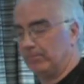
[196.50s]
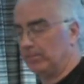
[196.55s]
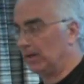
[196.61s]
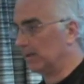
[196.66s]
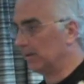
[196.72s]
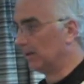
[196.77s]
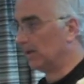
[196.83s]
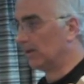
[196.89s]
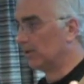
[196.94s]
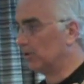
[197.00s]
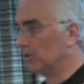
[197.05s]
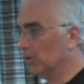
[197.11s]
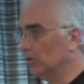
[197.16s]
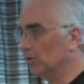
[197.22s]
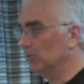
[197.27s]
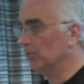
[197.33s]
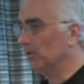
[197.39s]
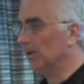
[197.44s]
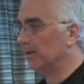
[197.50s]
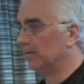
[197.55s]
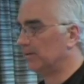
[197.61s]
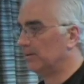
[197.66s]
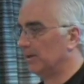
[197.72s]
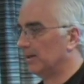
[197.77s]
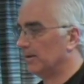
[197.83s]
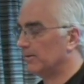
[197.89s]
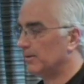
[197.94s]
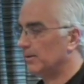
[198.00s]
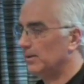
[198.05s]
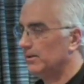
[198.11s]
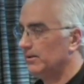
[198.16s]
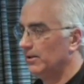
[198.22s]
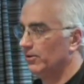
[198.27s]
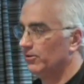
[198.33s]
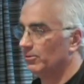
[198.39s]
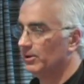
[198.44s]
a glue that
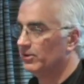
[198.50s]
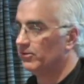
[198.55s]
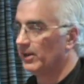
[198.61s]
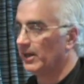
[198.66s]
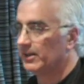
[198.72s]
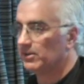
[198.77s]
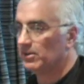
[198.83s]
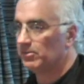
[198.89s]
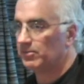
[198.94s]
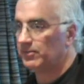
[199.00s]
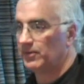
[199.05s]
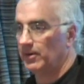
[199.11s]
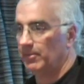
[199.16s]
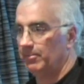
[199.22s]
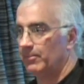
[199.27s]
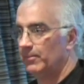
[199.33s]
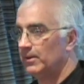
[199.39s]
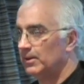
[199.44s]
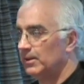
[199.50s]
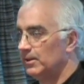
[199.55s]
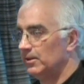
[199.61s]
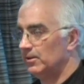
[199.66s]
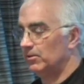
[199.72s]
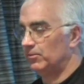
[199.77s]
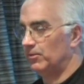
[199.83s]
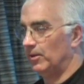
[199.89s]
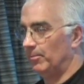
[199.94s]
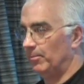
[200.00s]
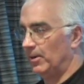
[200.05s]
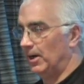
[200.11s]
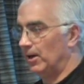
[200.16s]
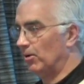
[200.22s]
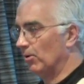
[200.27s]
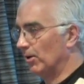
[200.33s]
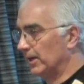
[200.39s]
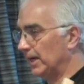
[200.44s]
is recycled from
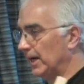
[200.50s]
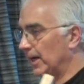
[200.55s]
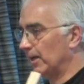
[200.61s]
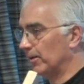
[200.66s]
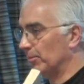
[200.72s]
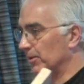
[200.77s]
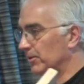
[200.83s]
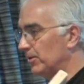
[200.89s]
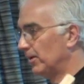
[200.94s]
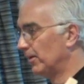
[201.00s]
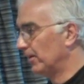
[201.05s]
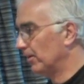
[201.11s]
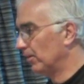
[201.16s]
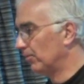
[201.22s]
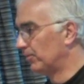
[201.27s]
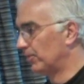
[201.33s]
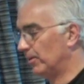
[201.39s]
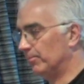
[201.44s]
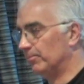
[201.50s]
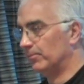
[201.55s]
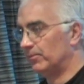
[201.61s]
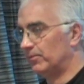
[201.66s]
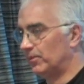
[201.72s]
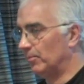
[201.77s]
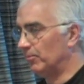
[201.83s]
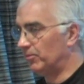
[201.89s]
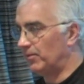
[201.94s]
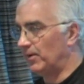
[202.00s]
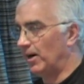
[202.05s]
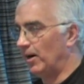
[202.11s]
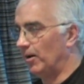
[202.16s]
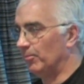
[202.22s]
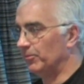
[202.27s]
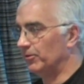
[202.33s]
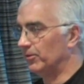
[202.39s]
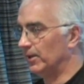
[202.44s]
organic material from
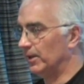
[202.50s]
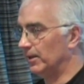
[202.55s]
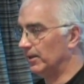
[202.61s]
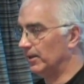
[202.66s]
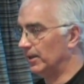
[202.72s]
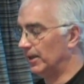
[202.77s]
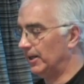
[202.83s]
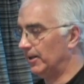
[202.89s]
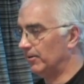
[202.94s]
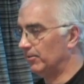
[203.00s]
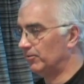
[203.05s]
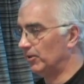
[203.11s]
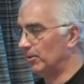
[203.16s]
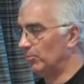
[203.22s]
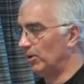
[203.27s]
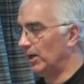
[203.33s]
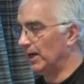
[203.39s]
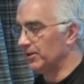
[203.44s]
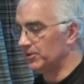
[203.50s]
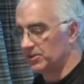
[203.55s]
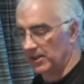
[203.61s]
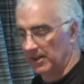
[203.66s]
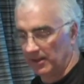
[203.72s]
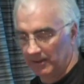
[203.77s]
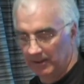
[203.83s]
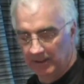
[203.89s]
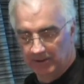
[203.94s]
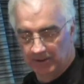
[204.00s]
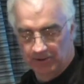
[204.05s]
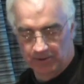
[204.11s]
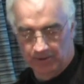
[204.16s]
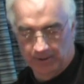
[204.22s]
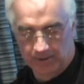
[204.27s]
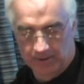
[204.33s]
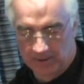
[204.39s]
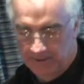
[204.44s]
farms and from ranch
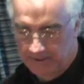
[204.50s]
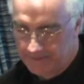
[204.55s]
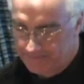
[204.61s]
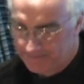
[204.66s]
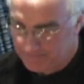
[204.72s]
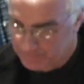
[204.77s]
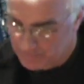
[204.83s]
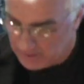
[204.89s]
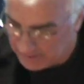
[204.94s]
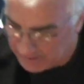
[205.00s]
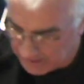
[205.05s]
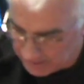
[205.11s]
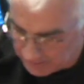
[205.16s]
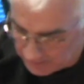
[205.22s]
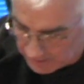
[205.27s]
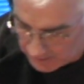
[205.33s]
industries. Again,